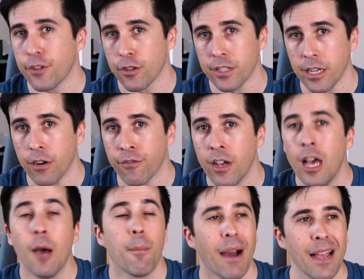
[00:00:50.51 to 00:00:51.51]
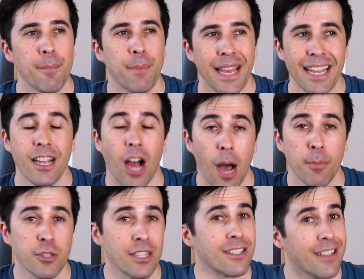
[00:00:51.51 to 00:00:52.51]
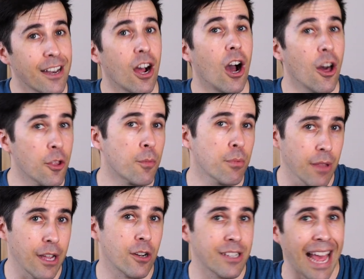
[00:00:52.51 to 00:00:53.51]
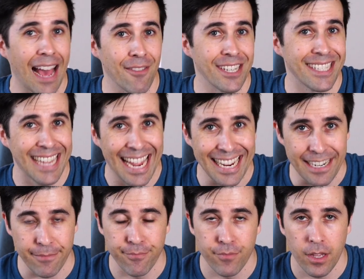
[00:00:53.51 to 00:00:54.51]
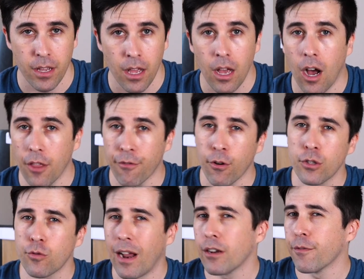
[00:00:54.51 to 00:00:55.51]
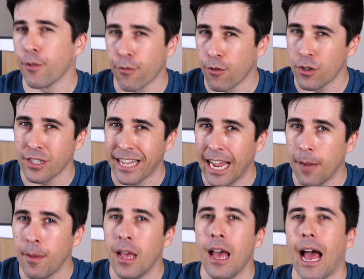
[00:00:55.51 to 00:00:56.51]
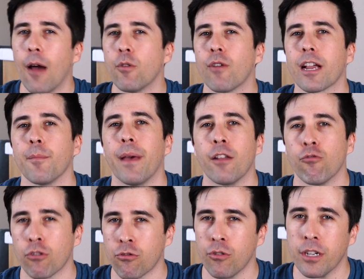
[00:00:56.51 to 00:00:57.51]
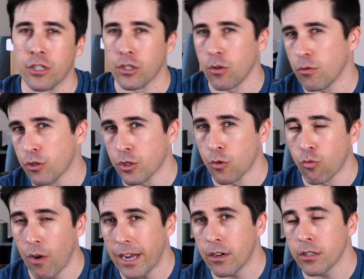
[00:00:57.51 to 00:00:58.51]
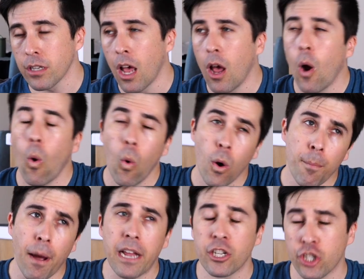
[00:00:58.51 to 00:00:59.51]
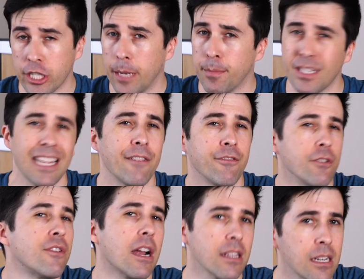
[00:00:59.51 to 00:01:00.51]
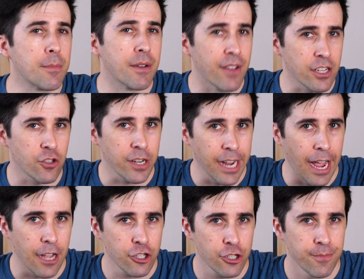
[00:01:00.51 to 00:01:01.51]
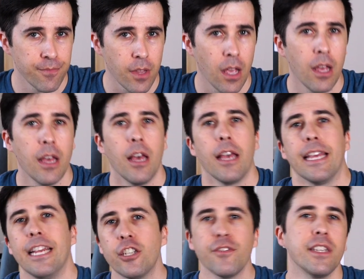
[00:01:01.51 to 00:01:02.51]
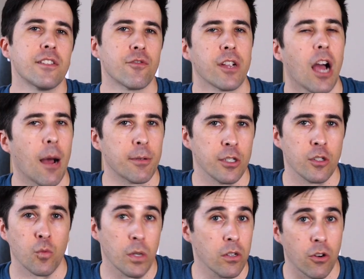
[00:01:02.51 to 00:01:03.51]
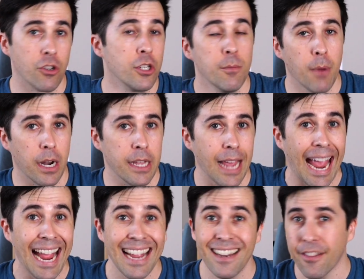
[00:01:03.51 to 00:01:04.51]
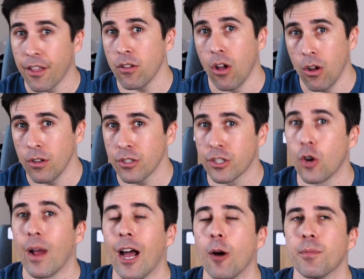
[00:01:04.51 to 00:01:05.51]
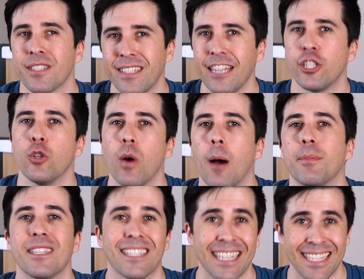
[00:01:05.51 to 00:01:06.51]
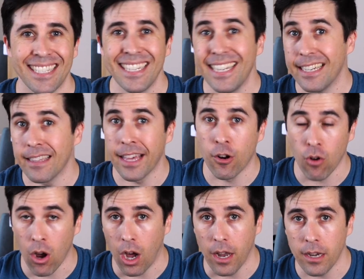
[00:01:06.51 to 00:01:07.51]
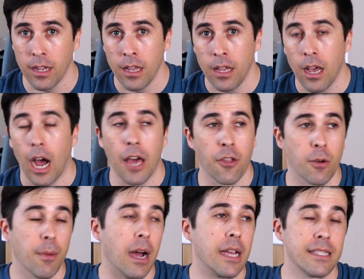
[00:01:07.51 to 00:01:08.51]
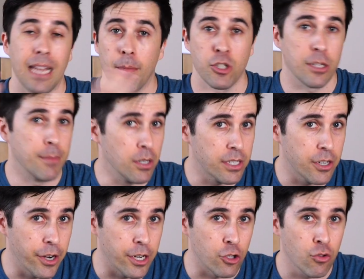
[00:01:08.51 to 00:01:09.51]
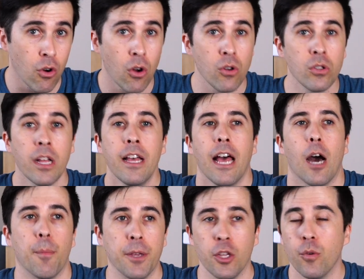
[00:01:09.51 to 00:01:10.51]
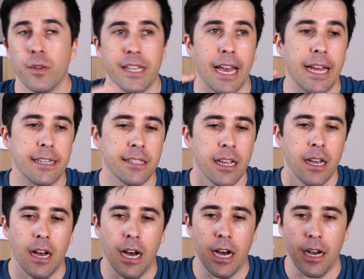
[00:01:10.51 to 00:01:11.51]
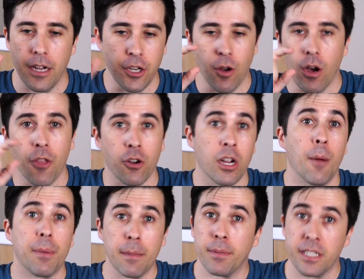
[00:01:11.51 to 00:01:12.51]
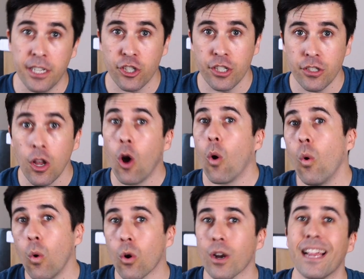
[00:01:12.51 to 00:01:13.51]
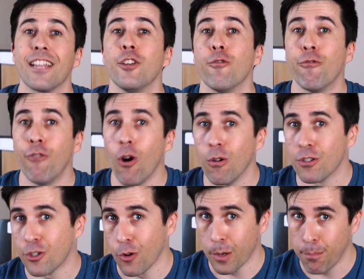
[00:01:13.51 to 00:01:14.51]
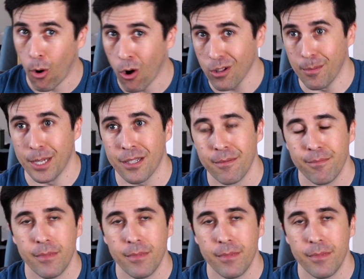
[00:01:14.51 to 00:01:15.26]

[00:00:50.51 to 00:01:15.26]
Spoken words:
for yourself by picking options that other players haven't taken. On the first round of your first game, I would recommend recruiting soldiers or riders, or buying ships if you've got a bit of extra cash. Each of these 3 options will earn you money, and they'll also help set you up to succeed later on, either by establishing military control, helping you get other company positions, or getting you votes during Parliament.